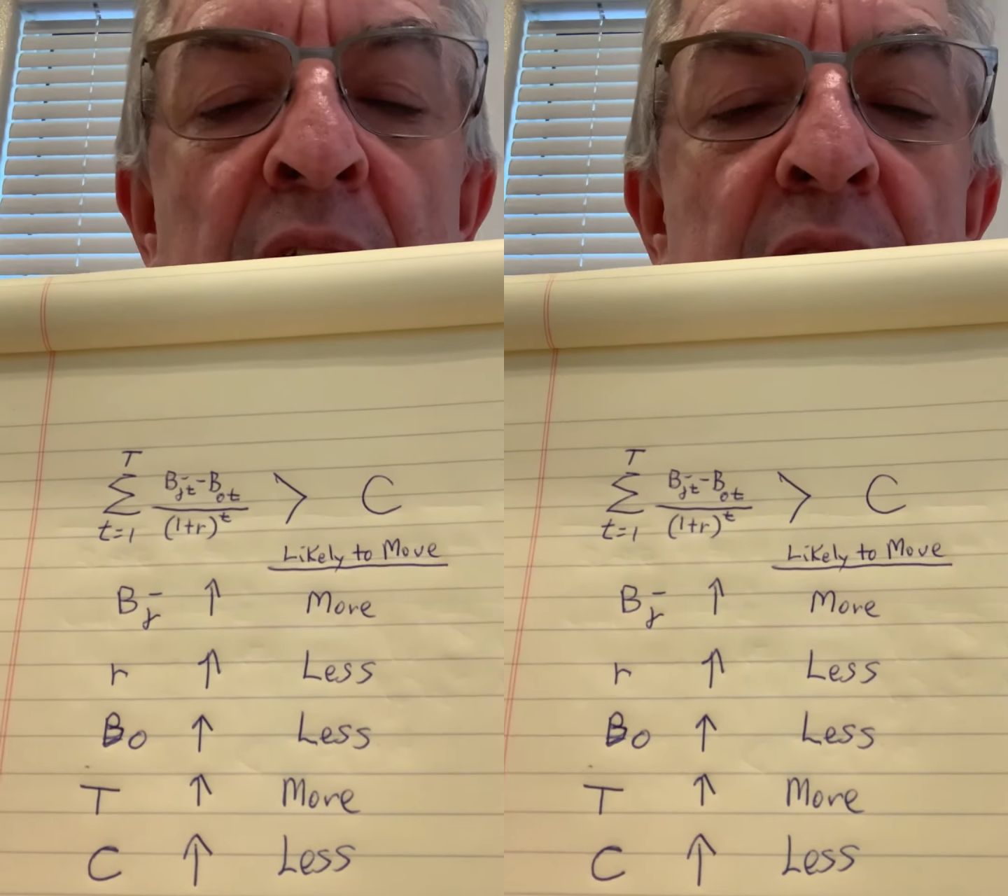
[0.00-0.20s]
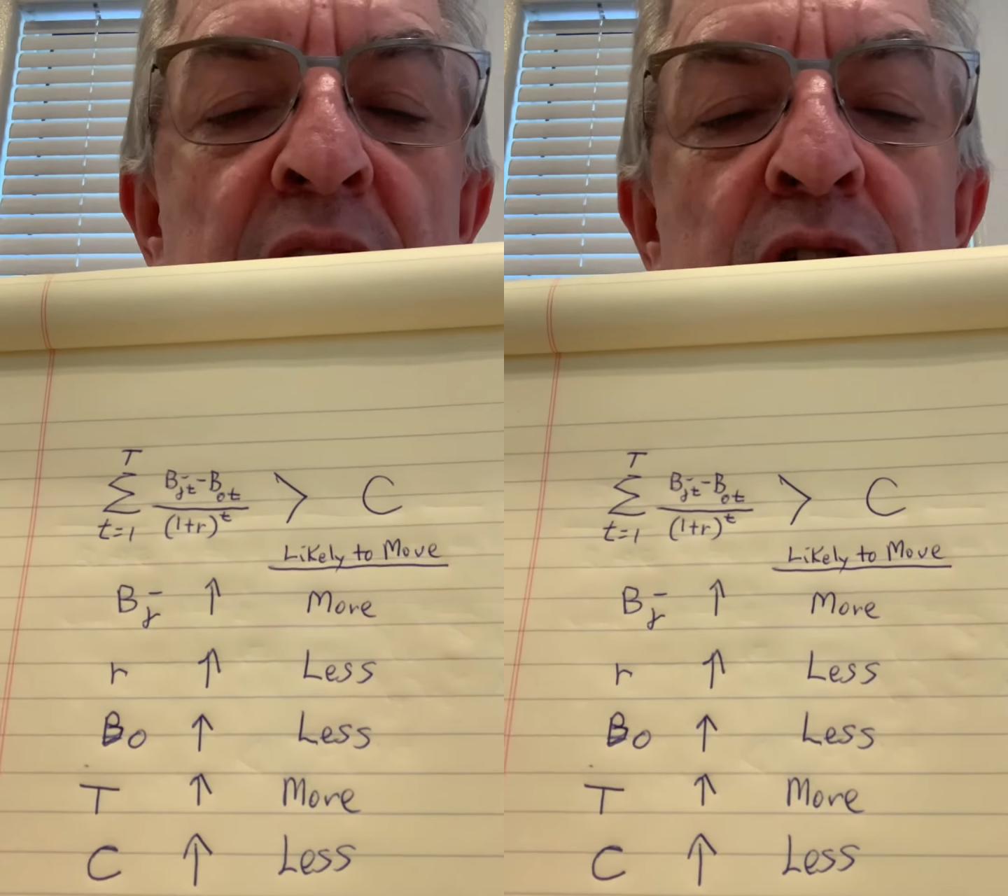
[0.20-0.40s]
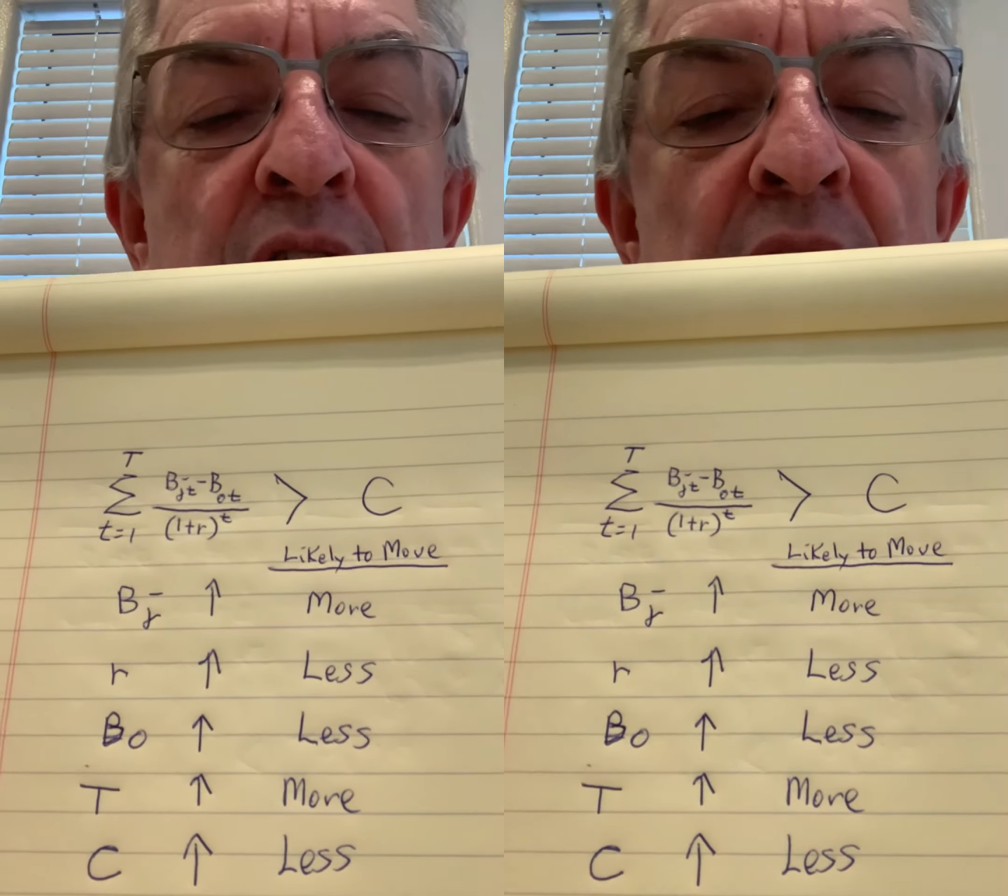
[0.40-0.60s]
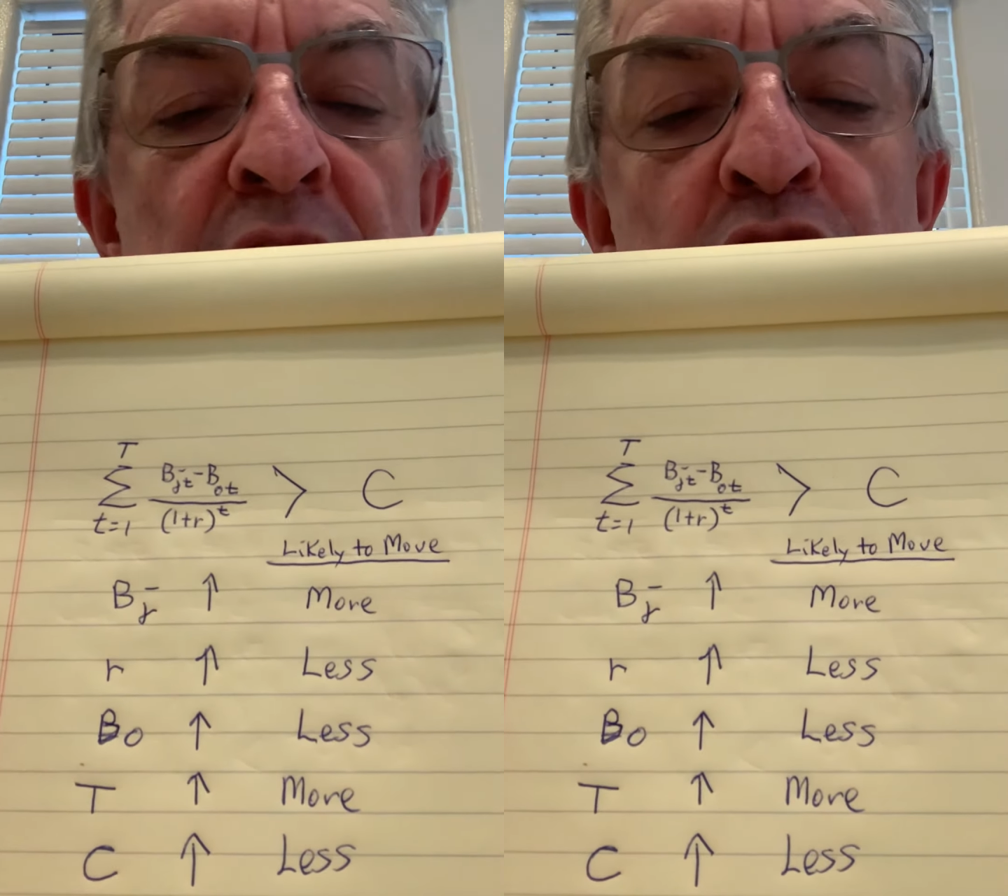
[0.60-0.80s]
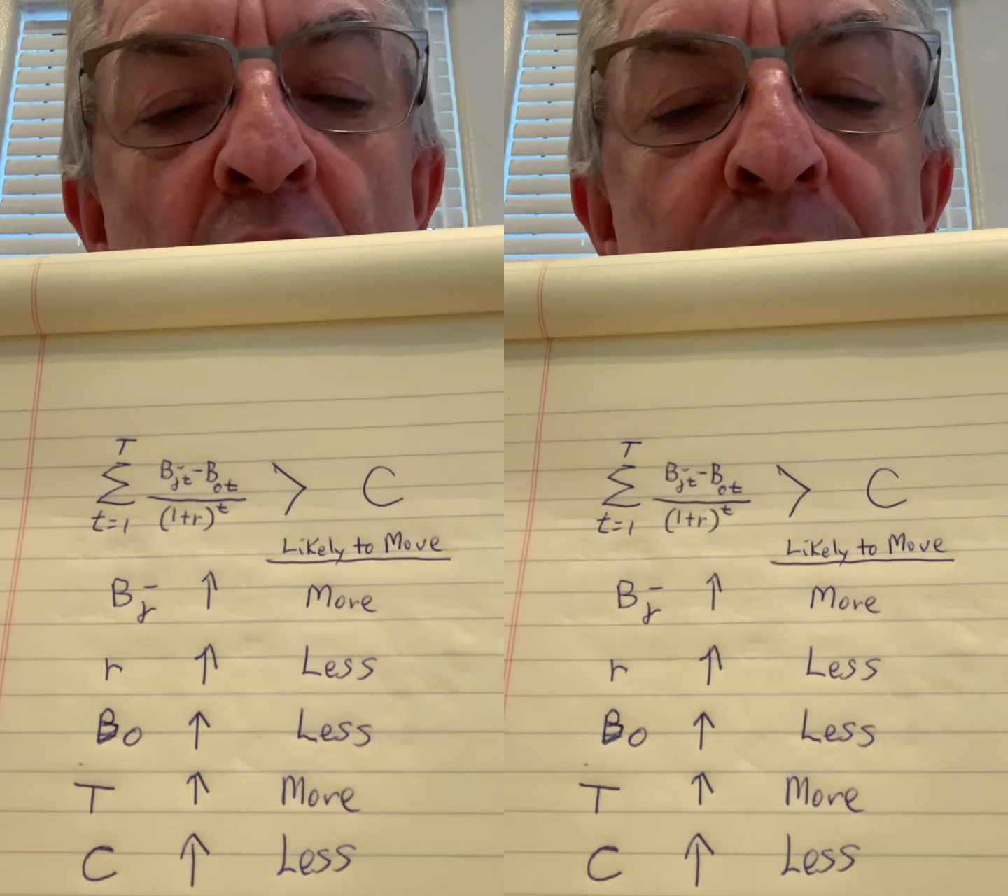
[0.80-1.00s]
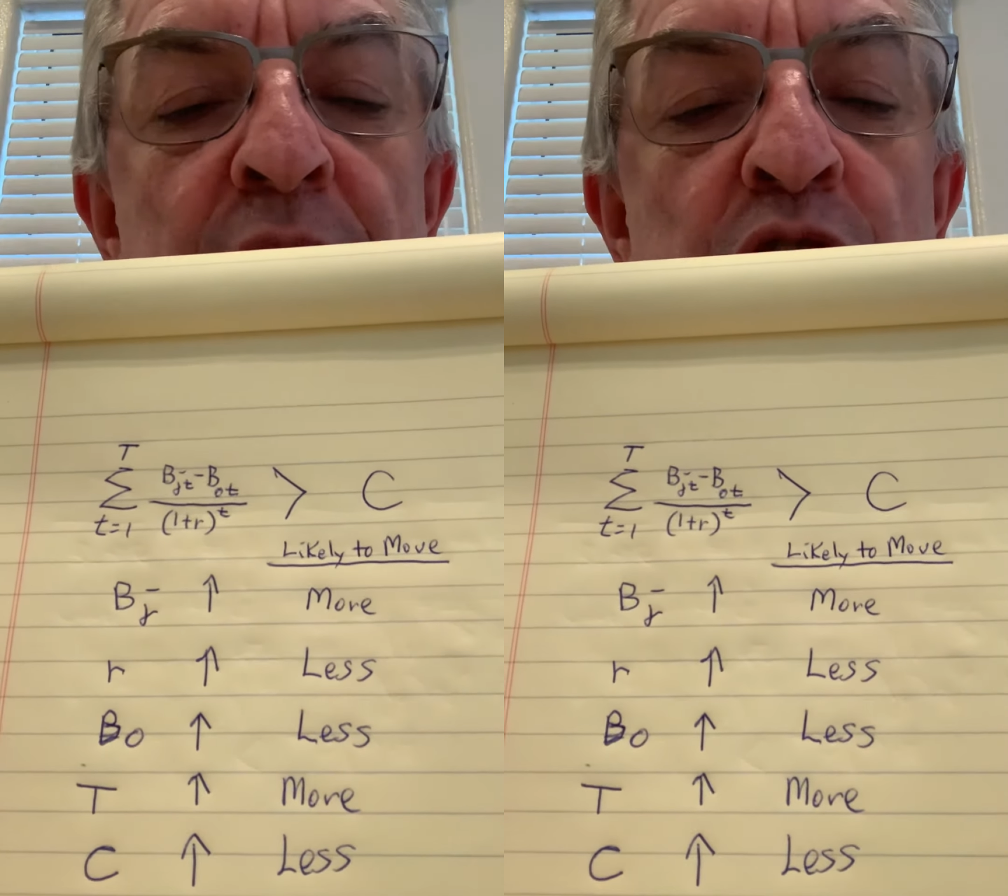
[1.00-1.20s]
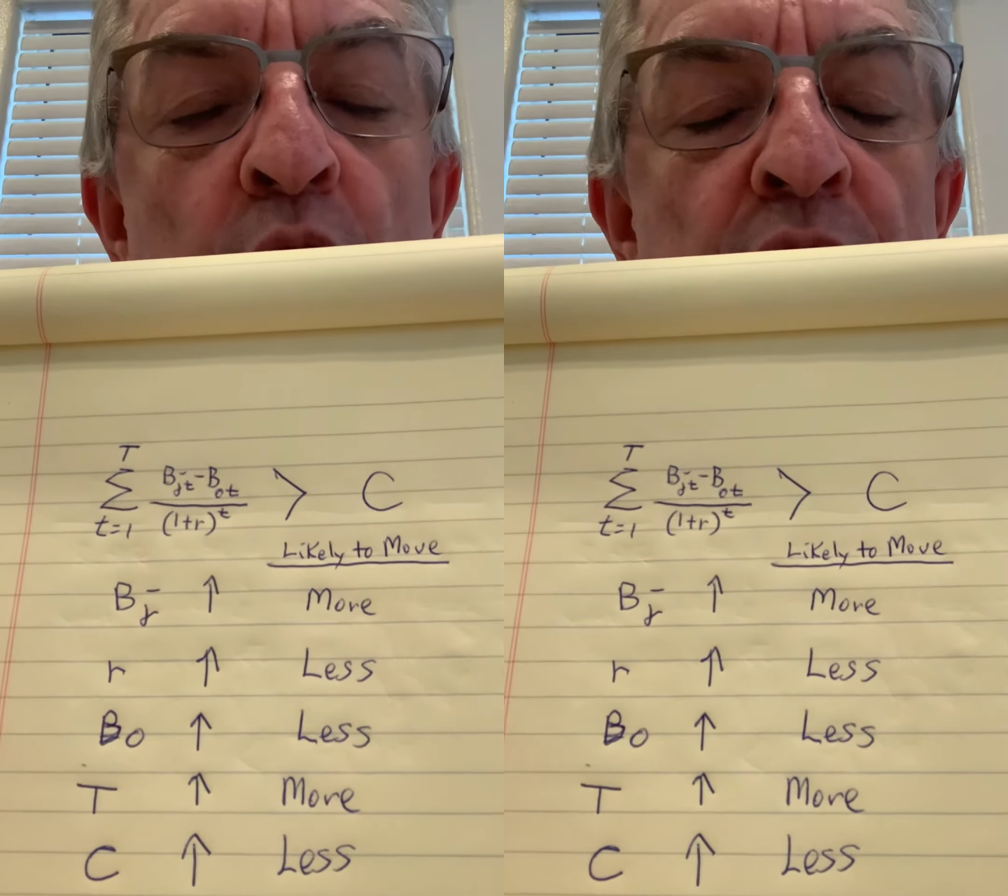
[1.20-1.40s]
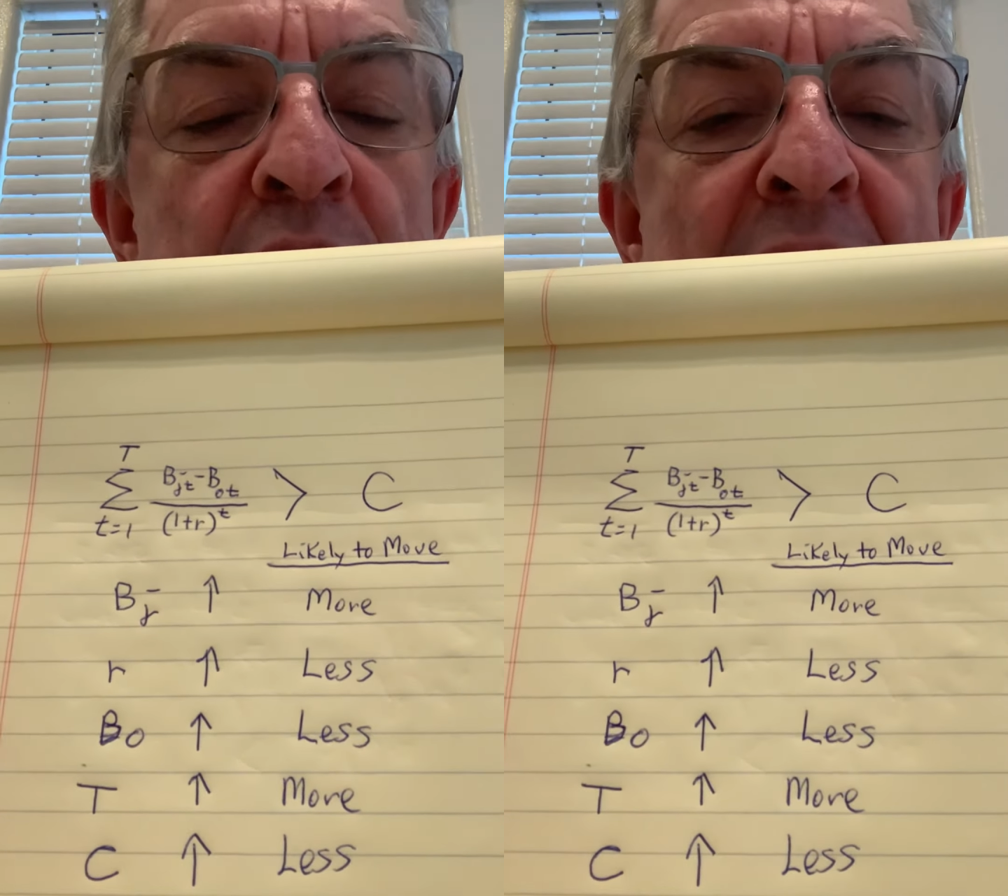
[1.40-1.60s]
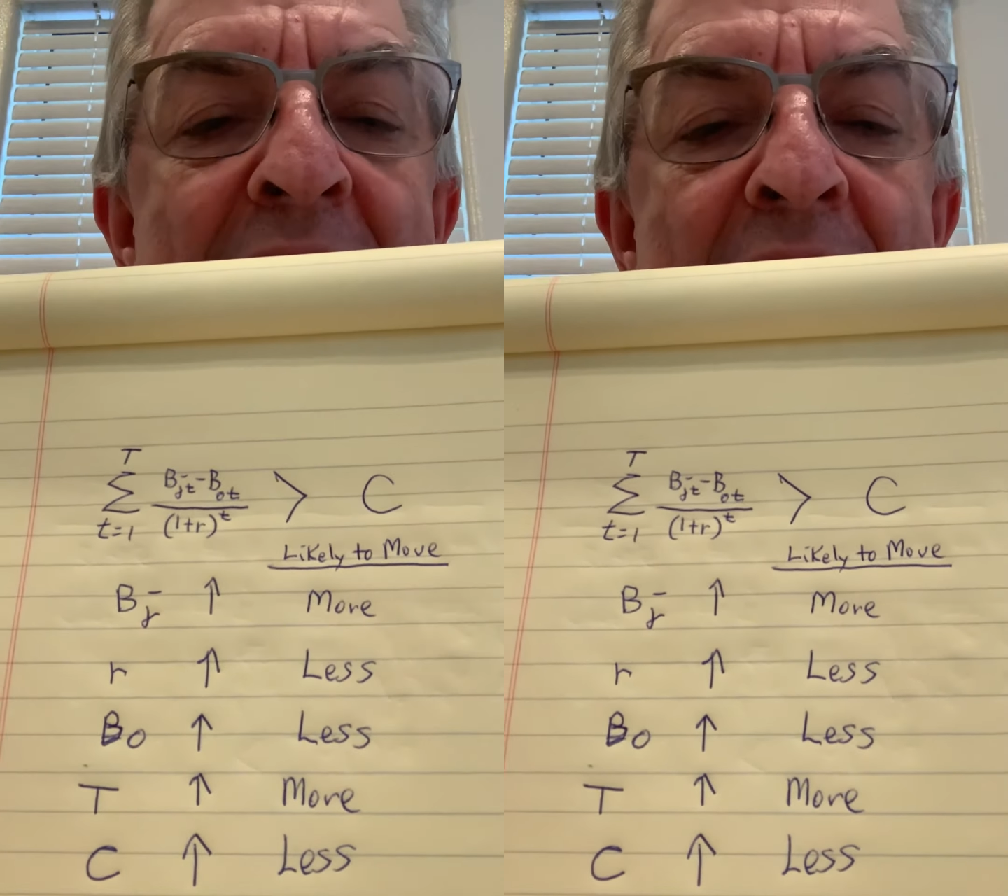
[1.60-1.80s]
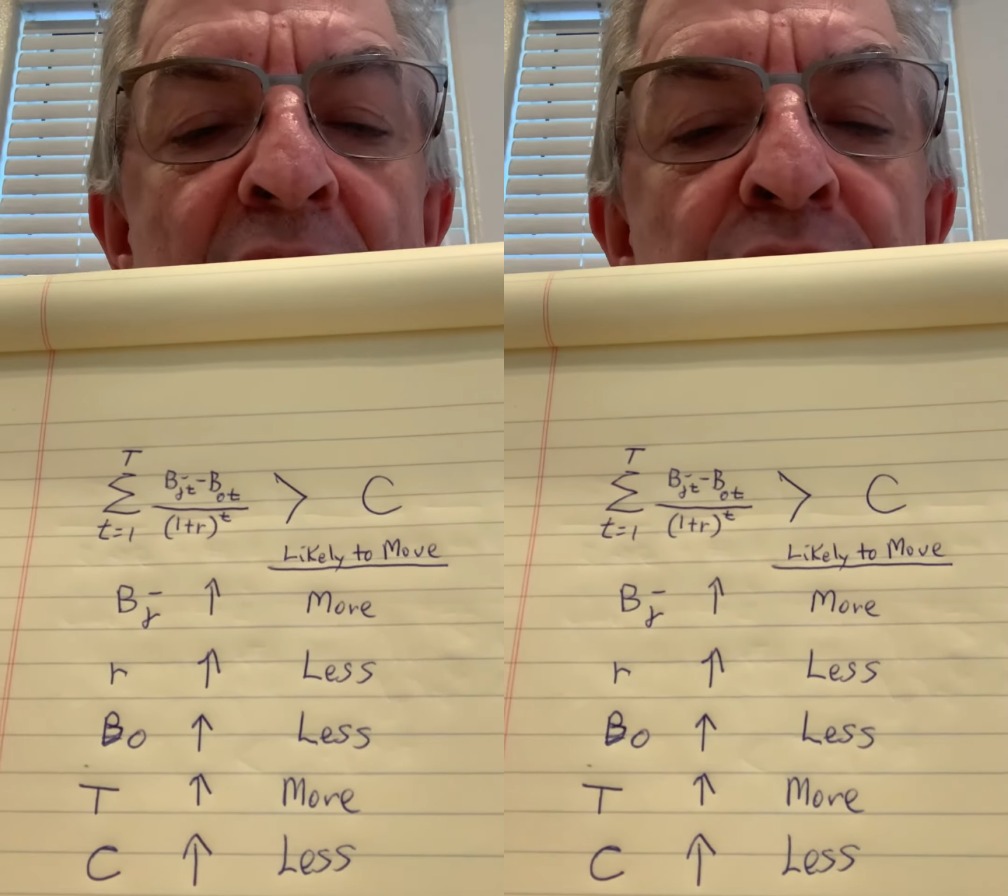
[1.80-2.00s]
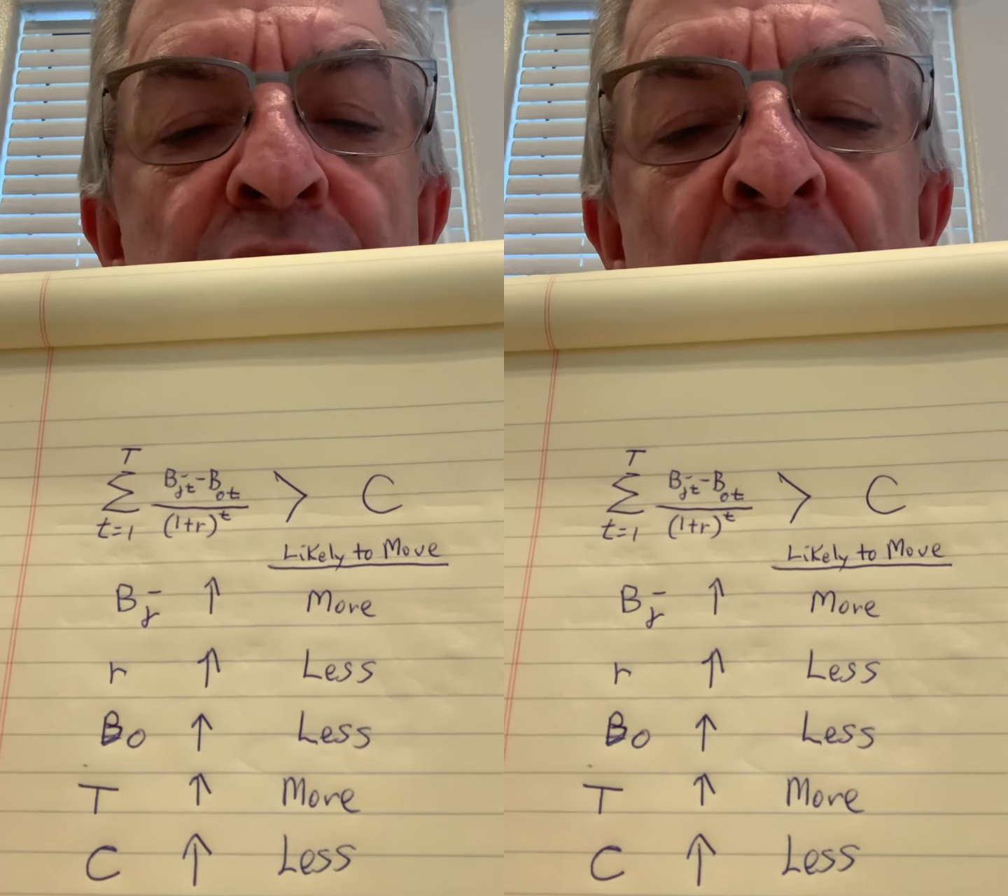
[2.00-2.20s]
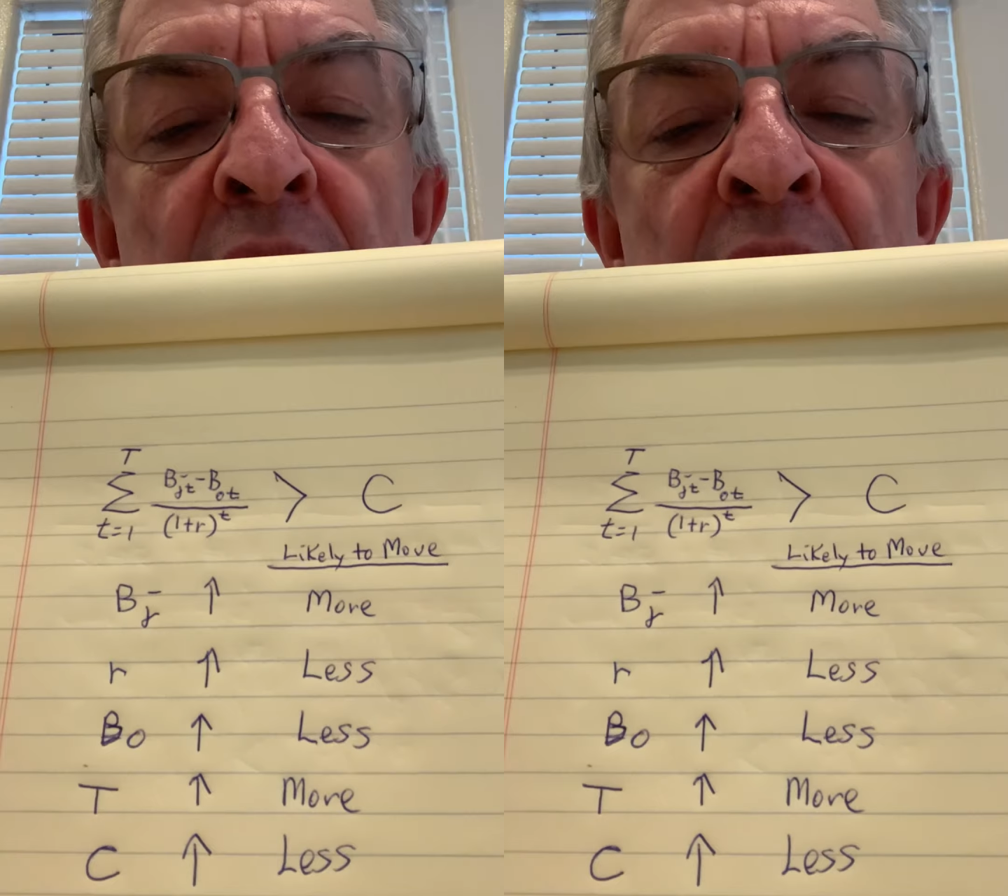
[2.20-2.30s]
is the job that you already have.